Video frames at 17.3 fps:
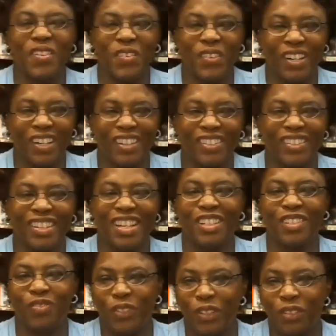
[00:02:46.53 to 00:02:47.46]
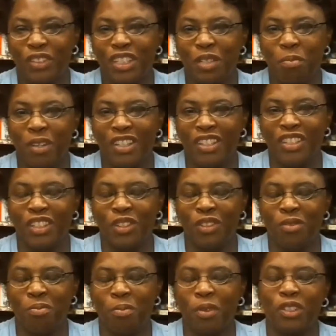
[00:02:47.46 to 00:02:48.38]
Well, as previously
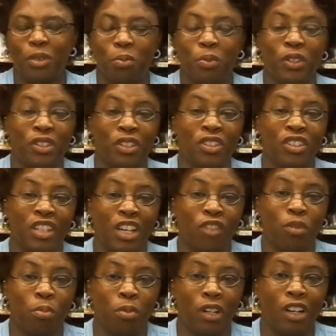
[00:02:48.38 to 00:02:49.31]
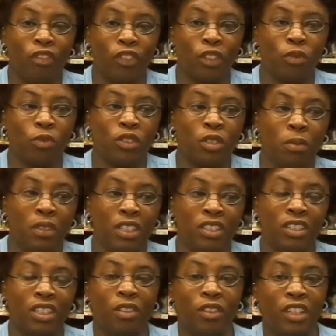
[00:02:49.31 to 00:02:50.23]
mentioned, Books to Prisoners is not-for-profit, which
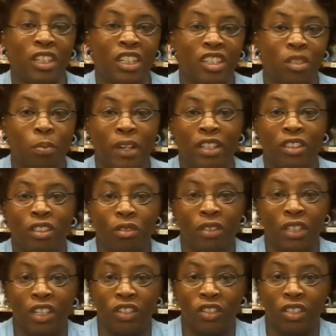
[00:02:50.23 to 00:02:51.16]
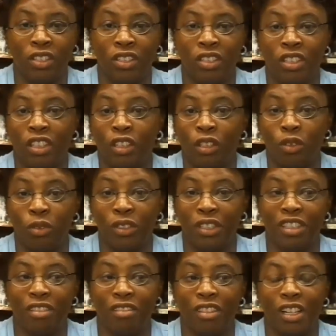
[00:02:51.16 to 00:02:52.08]
means everything is by donations,
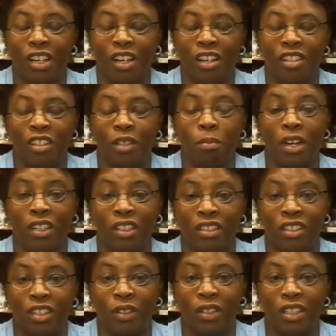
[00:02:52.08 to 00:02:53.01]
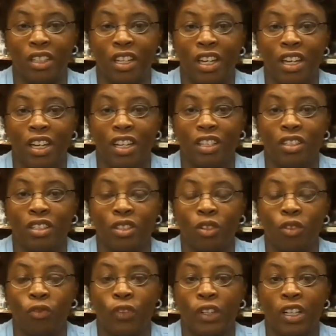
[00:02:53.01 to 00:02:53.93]
including the monetary. And
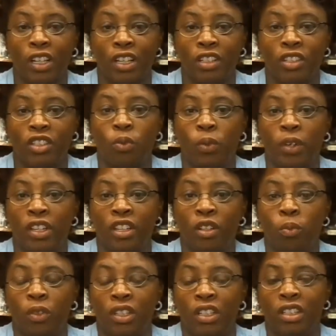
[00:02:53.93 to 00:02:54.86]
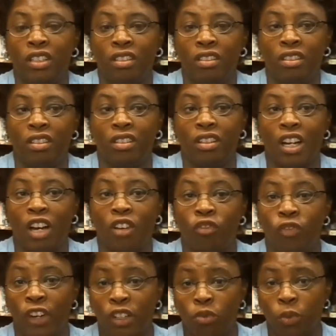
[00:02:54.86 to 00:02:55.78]
so for us, the way that we
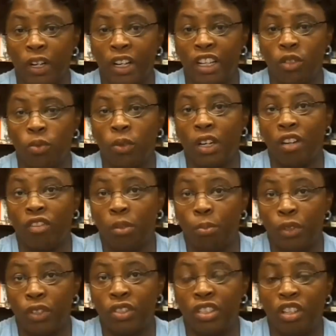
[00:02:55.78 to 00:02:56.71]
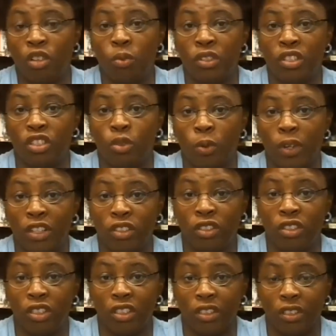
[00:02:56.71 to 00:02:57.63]
fundraise, we have our book sale, which is
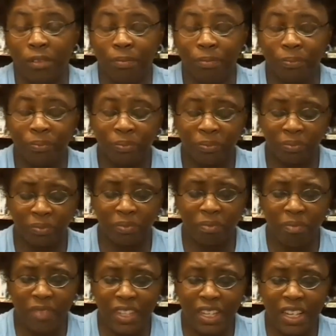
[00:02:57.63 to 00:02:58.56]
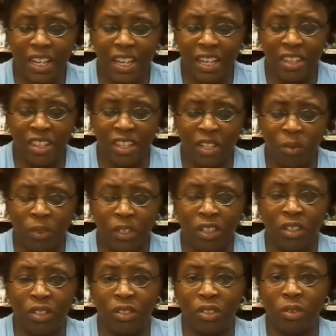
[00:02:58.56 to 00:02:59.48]
twice a year. And then
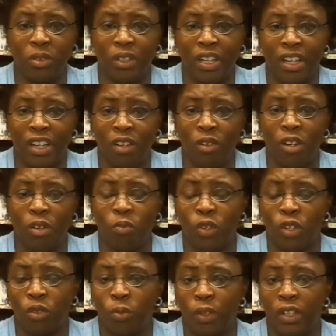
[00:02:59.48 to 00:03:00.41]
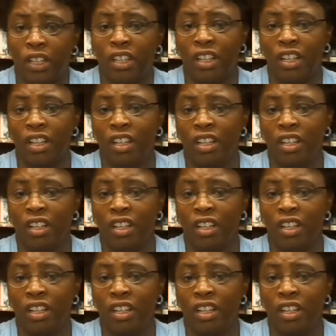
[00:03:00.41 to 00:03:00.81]
we also have, work with